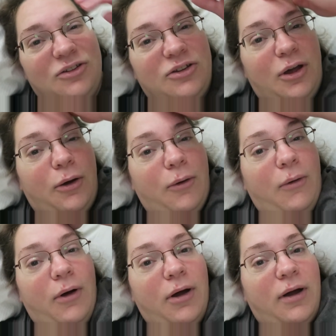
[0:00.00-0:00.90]

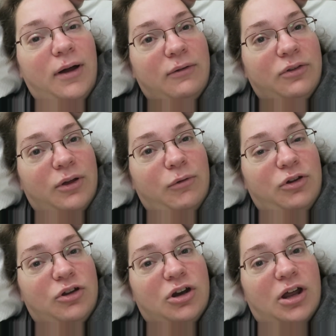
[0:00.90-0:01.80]
So everything
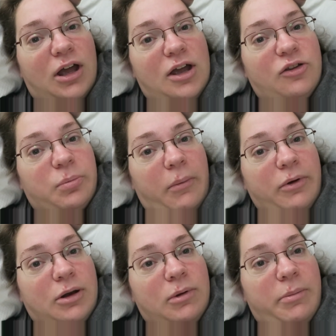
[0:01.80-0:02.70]
we do today is
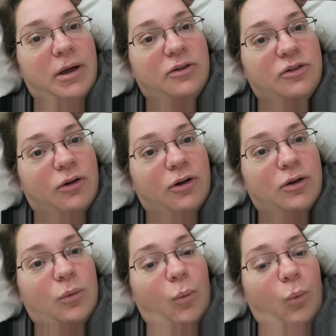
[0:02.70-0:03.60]
probably gonna be based
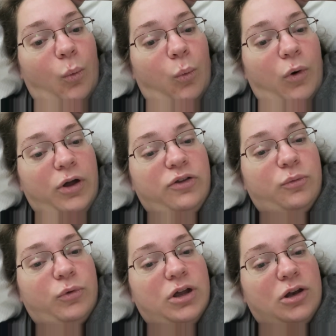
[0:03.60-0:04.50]
on what
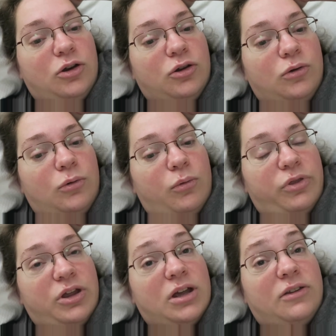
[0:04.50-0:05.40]
we can do
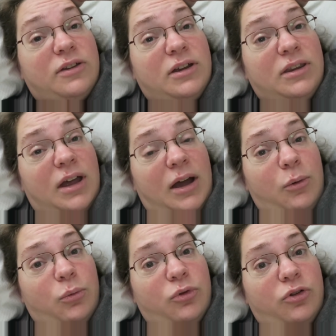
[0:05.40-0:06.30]
with the kids in the
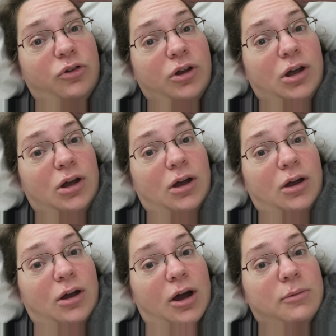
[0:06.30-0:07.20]
house.
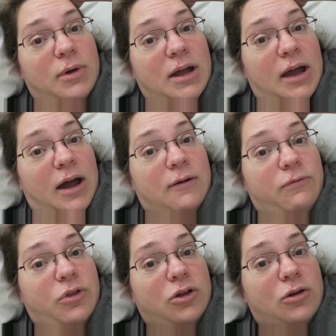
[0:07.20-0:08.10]
I may
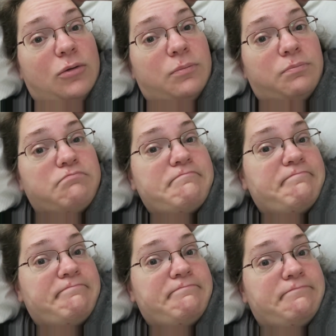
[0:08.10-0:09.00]
have
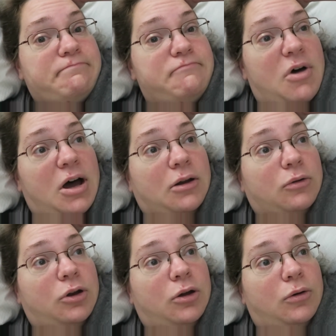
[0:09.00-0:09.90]
them, I
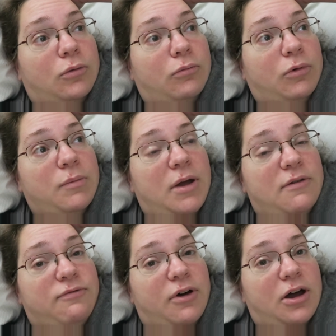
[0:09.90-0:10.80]
don't know, we
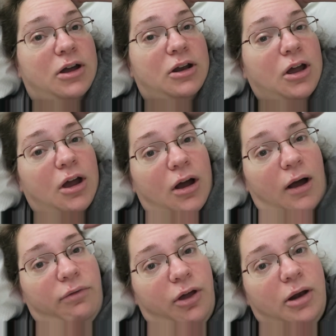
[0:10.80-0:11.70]
may find,
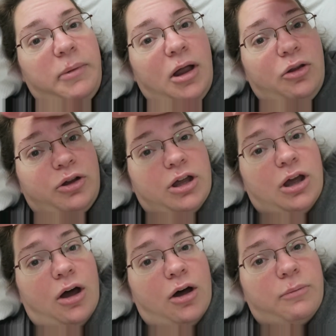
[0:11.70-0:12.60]
I've thought about
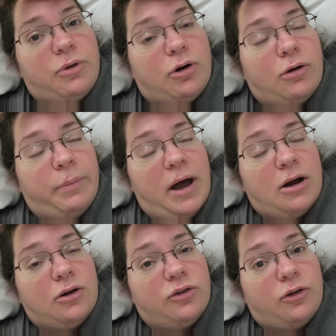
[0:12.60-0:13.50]
looking up, there are
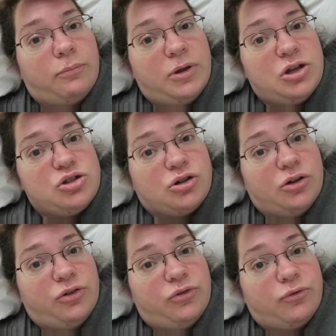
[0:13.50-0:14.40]
patterns on
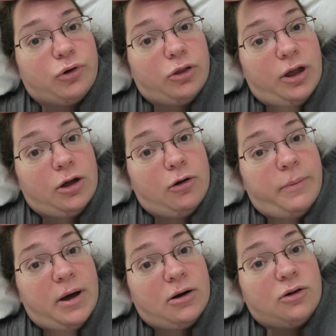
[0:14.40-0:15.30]
Pinterest for
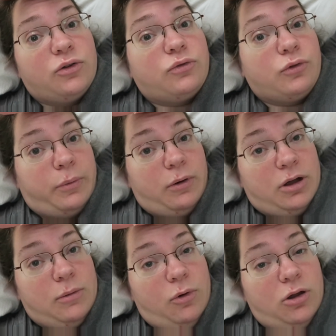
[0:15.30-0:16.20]
Lego patterns for
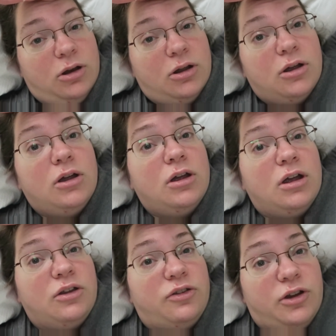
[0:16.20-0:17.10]
Pokemon,
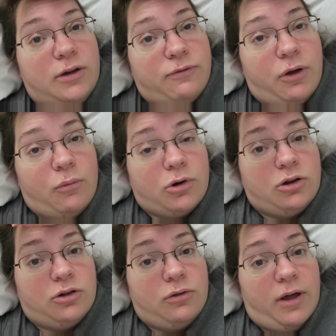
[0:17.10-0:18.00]
and see if they want
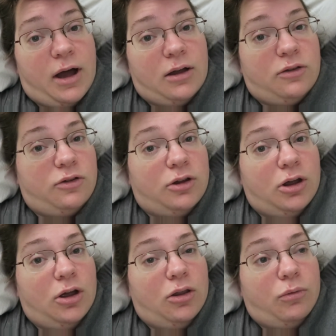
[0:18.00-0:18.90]
to do that.
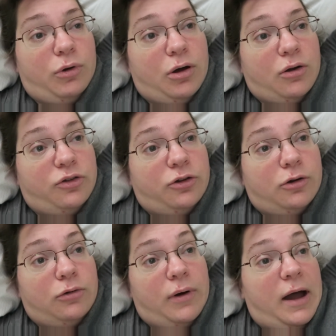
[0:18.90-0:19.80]
We
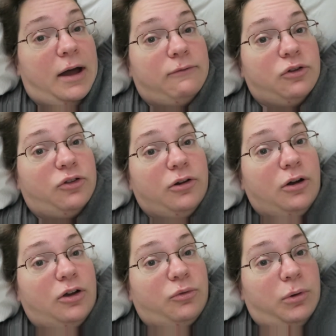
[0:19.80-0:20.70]
also have the
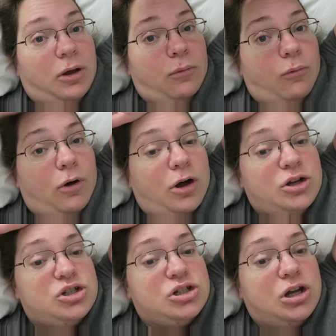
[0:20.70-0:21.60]
series we can
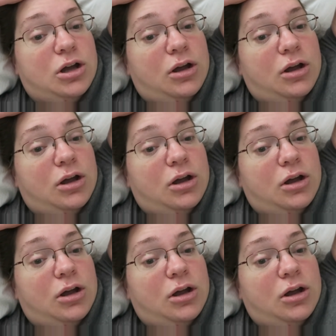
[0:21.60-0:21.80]
watch